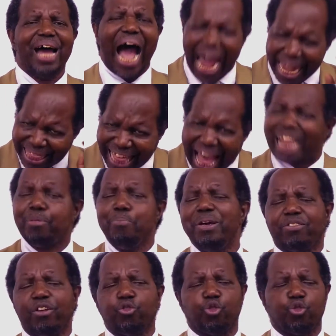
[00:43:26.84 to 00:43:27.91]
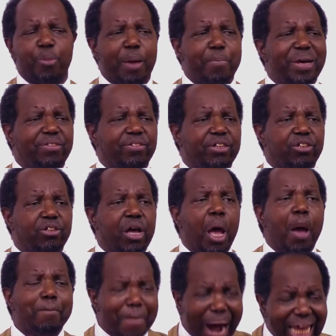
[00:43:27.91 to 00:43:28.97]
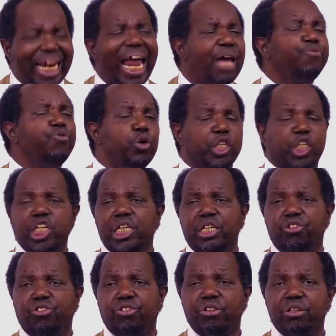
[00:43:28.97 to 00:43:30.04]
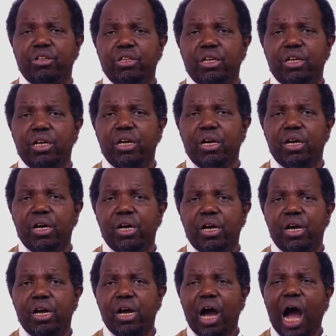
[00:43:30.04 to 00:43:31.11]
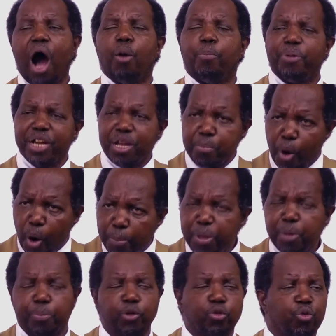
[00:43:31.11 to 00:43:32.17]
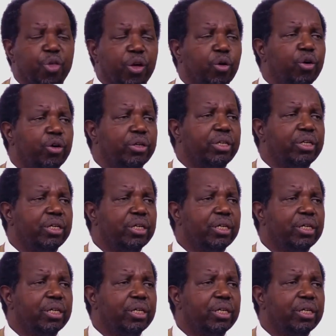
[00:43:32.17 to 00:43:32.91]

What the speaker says: that message was my message. My life will change. I'll bring more people to the Lord